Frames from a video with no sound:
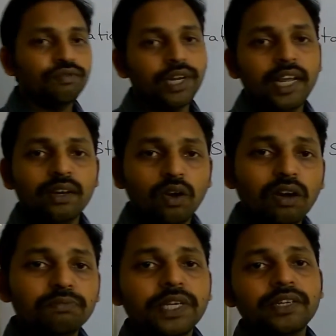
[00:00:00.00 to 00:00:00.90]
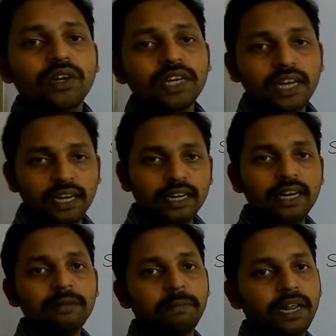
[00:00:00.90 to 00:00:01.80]
When an object on an
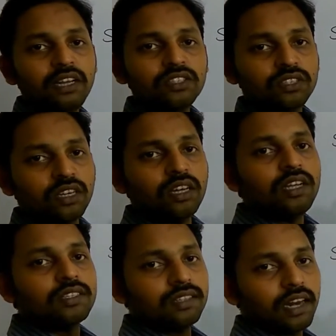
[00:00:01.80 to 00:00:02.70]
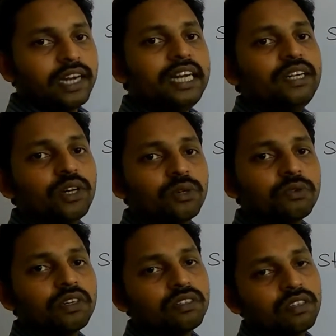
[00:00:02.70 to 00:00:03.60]
inclined plane is sliding
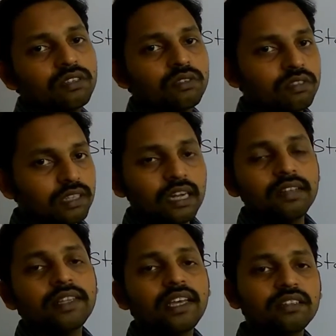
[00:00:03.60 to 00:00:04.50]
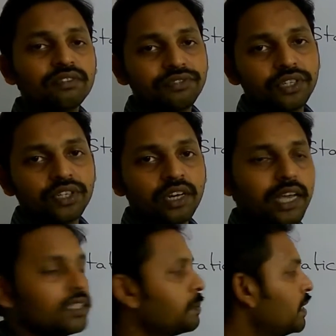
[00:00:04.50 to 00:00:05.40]
downwards, so there the friction
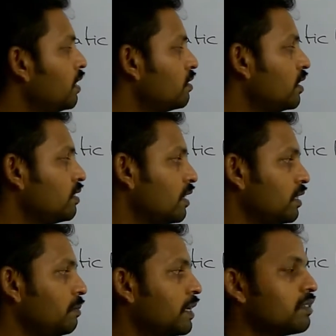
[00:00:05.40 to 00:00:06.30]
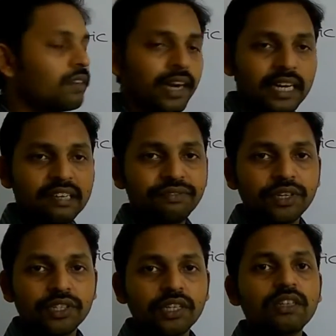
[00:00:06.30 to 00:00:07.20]
experienced is nothing but sliding
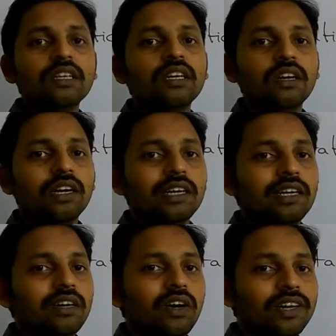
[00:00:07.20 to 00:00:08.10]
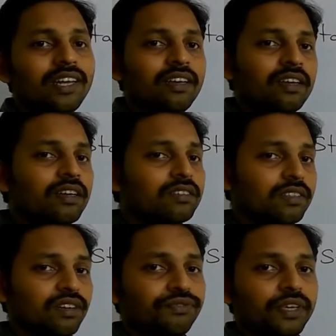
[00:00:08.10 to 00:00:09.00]
friction. On a
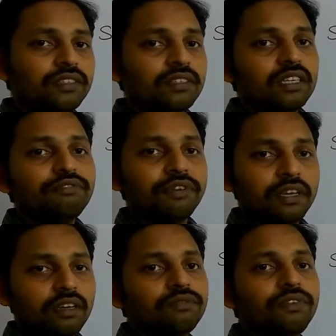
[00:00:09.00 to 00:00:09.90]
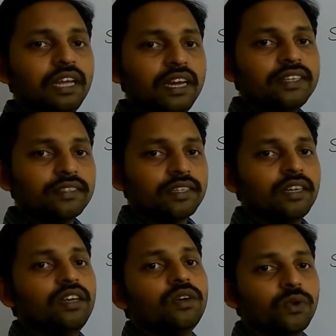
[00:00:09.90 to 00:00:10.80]
surface, if a wheel is
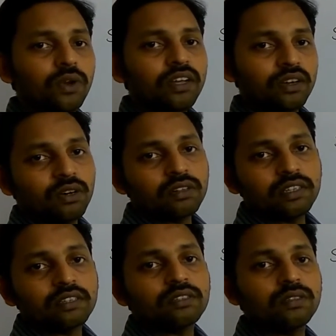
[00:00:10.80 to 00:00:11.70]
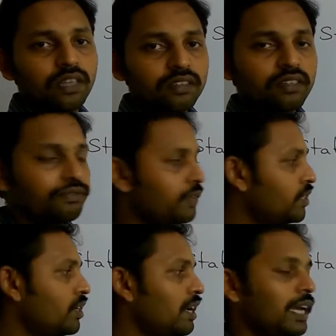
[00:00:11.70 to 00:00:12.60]
rolling over that, there the
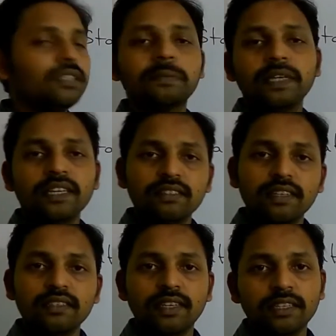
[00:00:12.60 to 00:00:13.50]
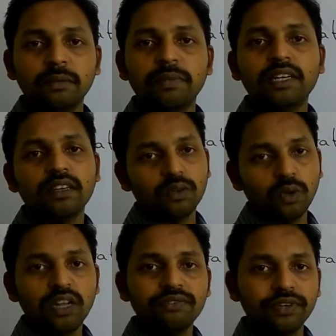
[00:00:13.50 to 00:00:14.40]
friction experienced is nothing but
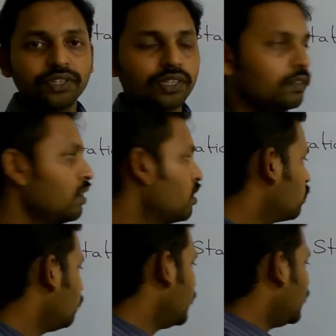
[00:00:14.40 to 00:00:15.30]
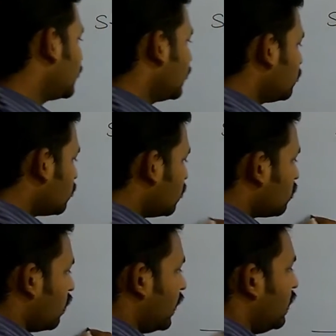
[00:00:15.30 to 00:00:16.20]
rolling friction. So when I consider
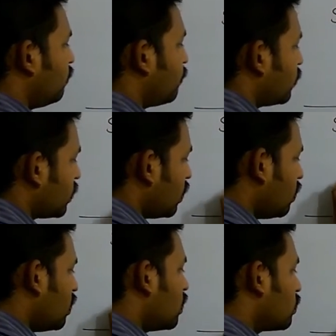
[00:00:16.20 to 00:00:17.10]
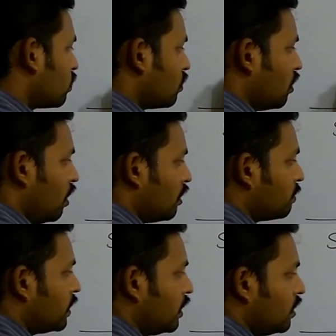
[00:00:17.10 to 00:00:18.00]
sliding friction, so the
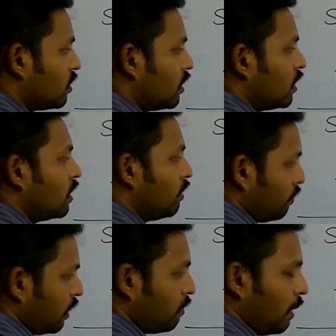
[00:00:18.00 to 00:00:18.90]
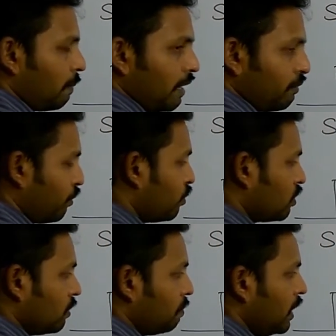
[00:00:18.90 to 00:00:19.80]
object is, if I apply
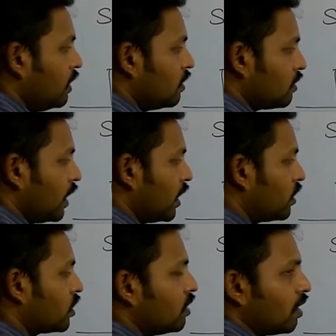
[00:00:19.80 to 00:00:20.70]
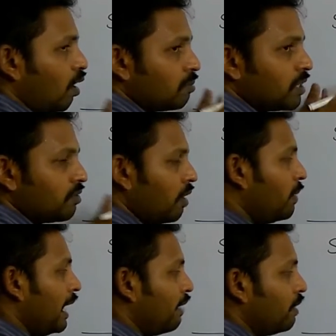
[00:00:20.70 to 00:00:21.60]
force P in this direction, the object will
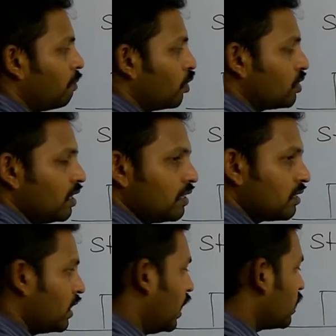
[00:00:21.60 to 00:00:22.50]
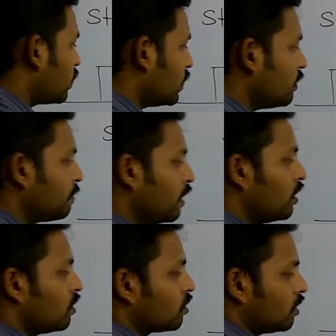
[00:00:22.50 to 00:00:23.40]
be having motion in this direction.
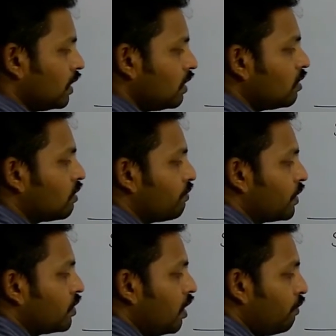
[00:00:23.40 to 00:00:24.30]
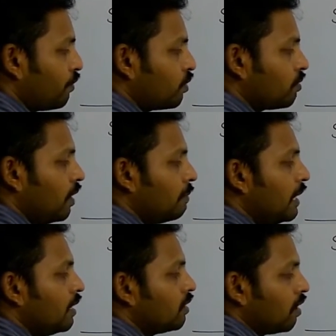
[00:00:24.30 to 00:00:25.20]
So then the frictional force will
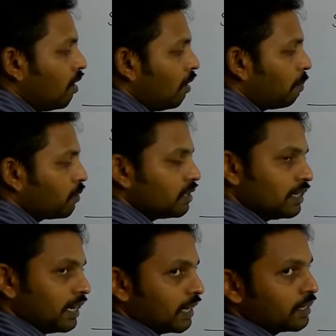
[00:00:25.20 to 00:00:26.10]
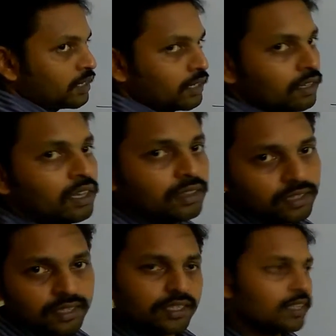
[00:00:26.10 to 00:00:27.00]
be in the opposite direction.
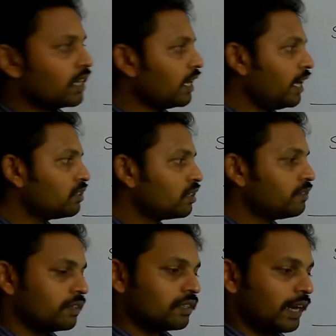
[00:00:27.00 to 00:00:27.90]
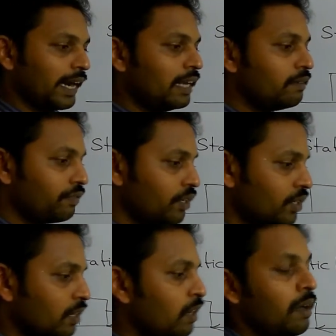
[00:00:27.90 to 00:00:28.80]
This is in the case of a sliding
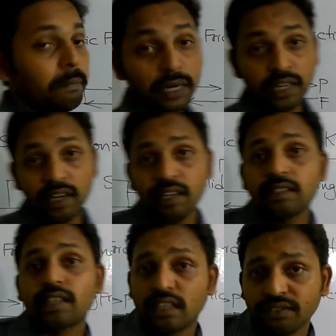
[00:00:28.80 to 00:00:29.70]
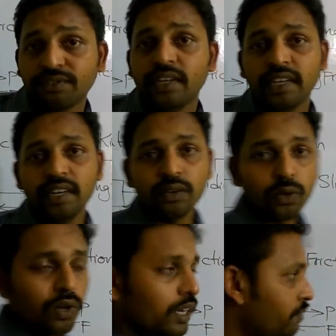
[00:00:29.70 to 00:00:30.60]
friction, but it is different in
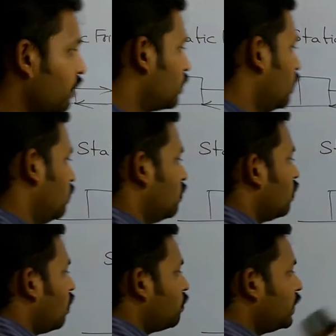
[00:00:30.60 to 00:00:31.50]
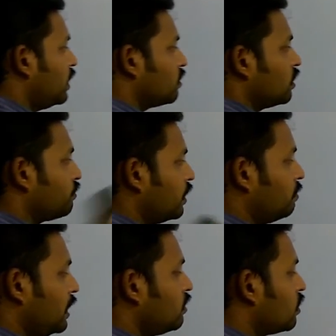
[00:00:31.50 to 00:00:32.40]
rolling friction. How it is
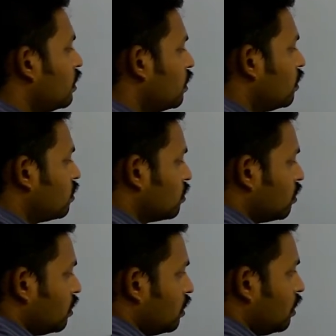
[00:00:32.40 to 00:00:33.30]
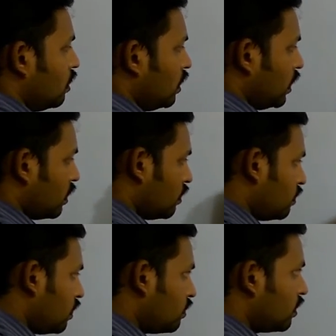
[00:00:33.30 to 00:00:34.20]
different means, here
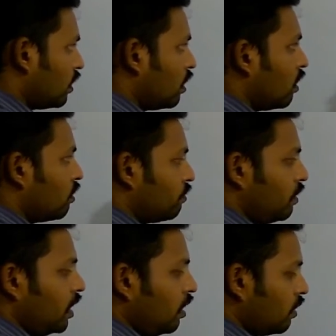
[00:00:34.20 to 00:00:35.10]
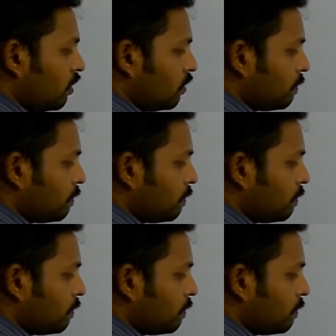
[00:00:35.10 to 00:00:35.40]
this is the wheel.